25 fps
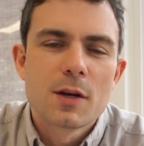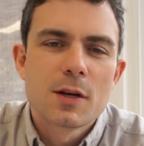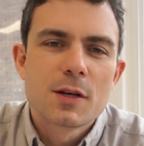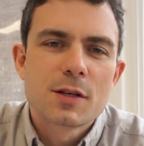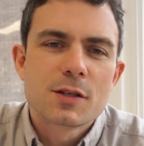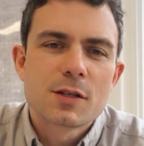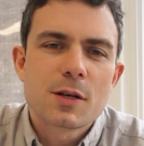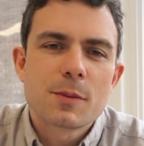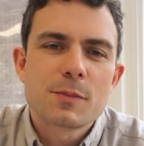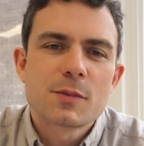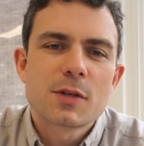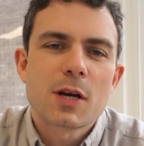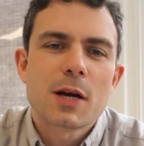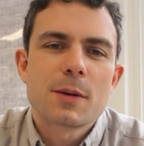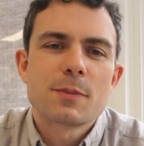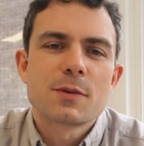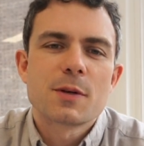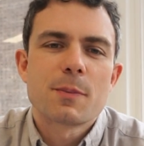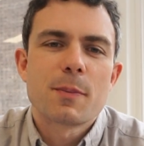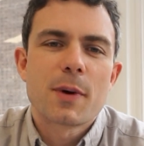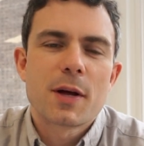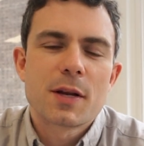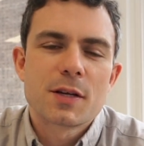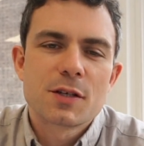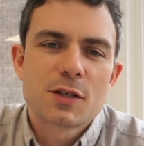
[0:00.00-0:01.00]
Sometimes a
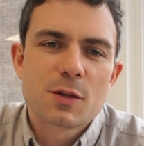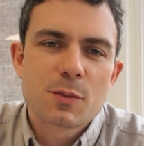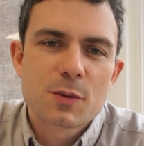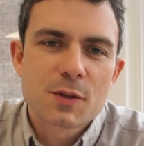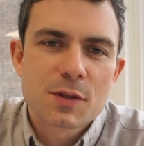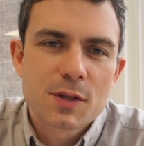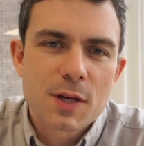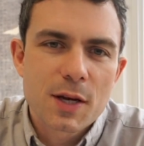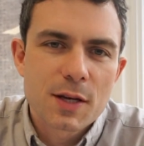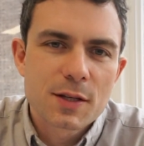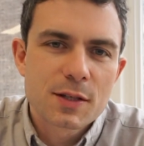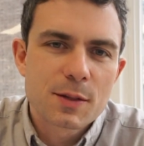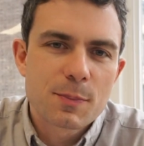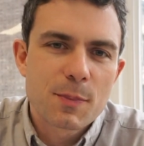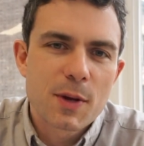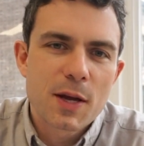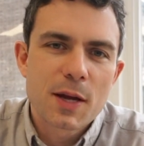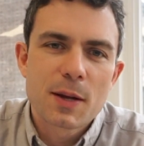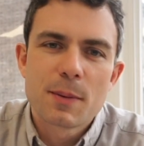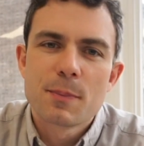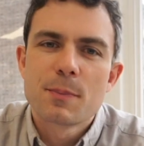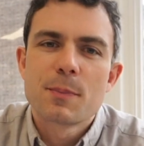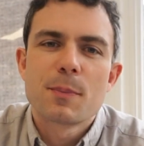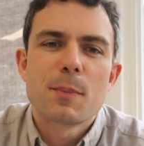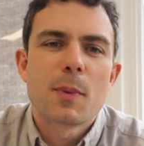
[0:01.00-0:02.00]
manager will say to
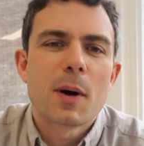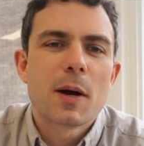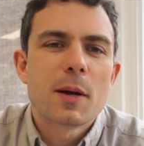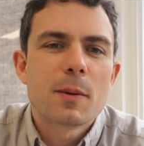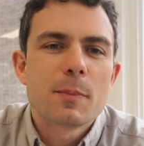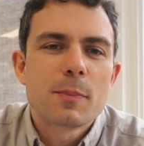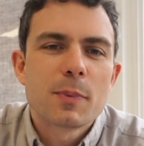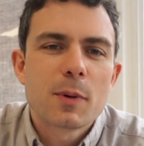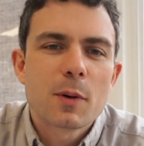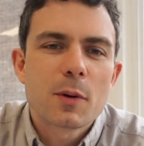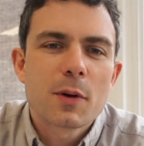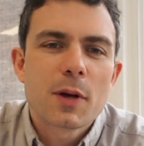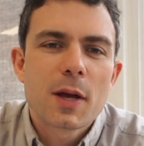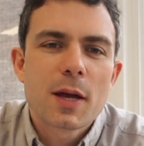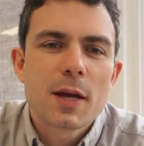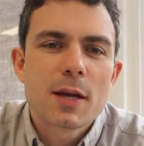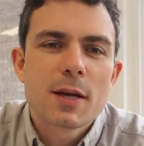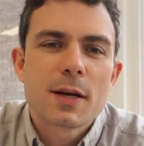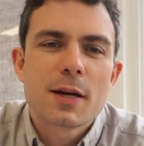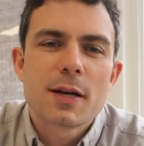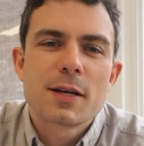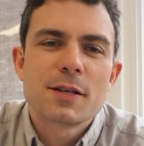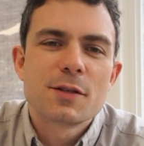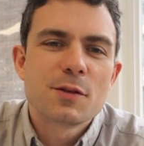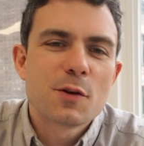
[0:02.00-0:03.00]
me, my employee
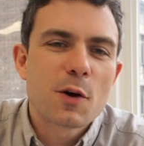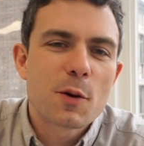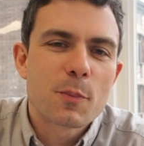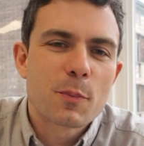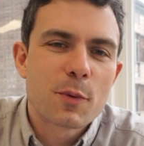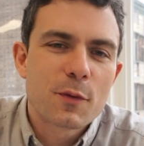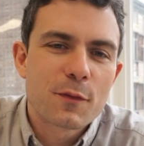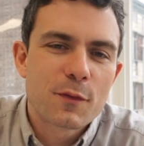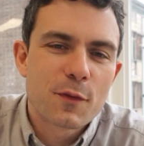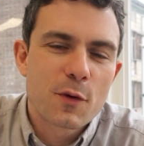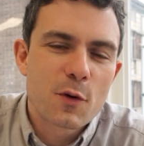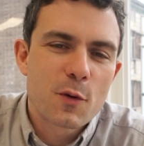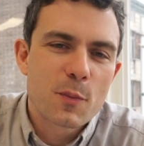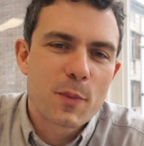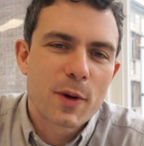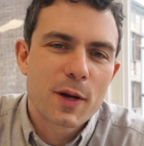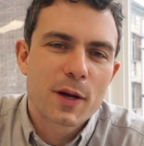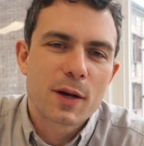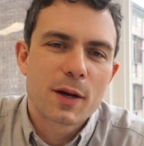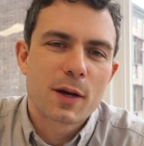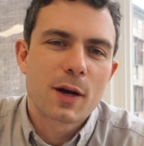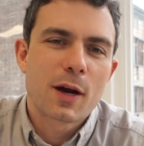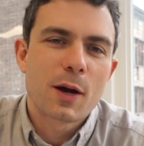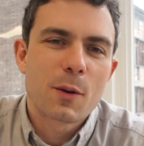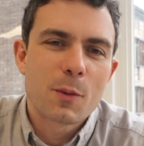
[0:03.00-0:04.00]
is not
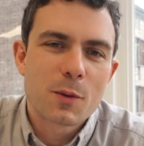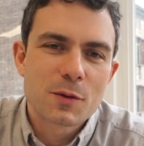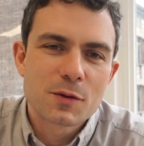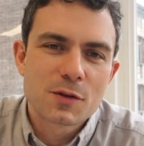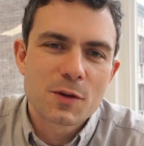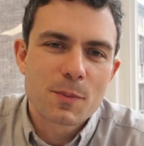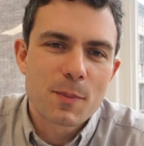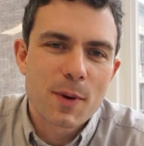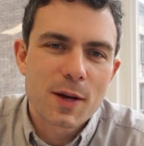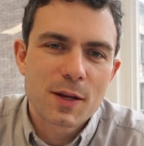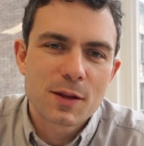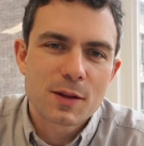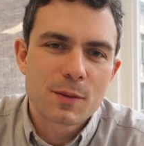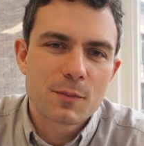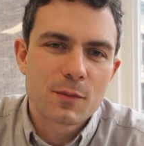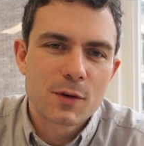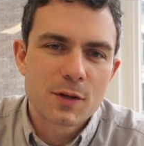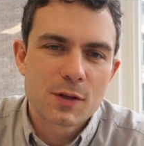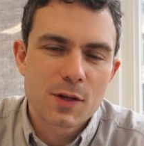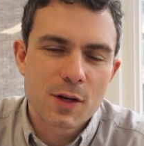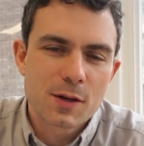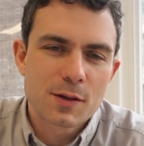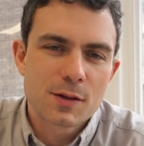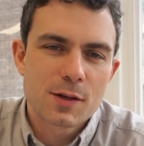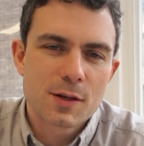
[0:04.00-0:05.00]
performing, I want to make them
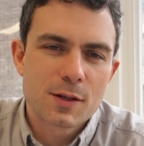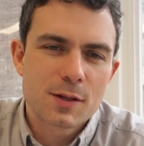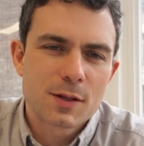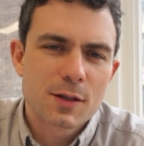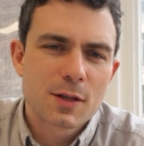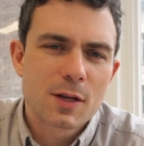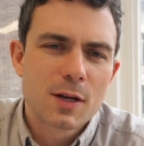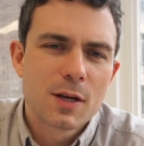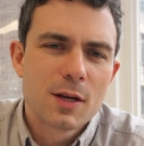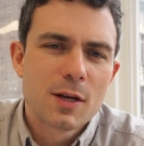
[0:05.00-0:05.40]
redundant.